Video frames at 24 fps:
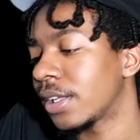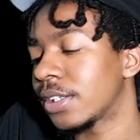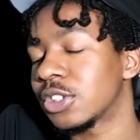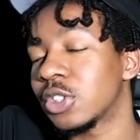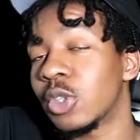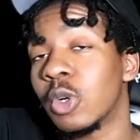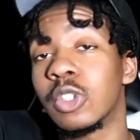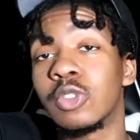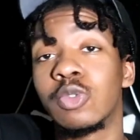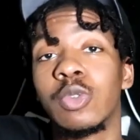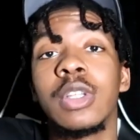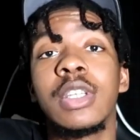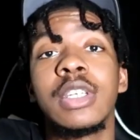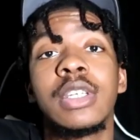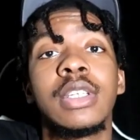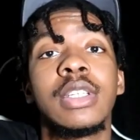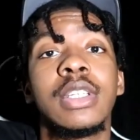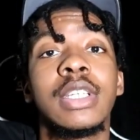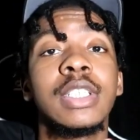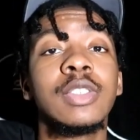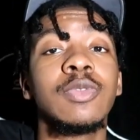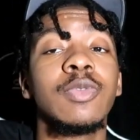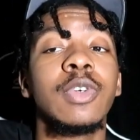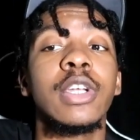So it's really,
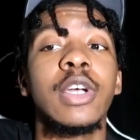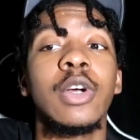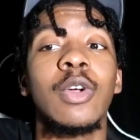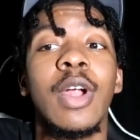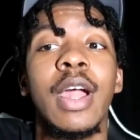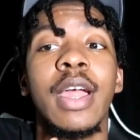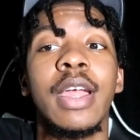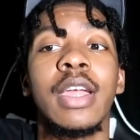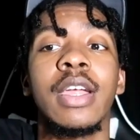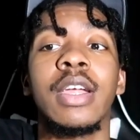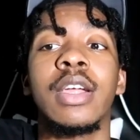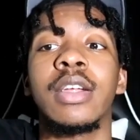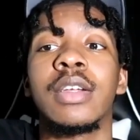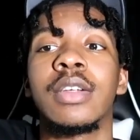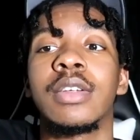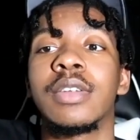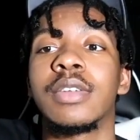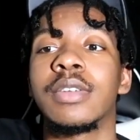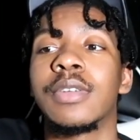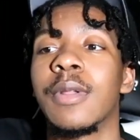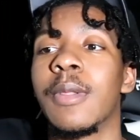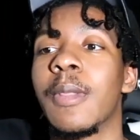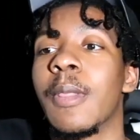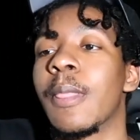this video right here,
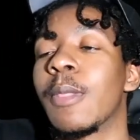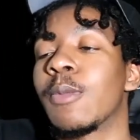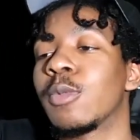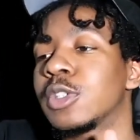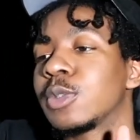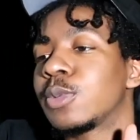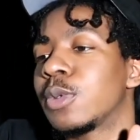I'm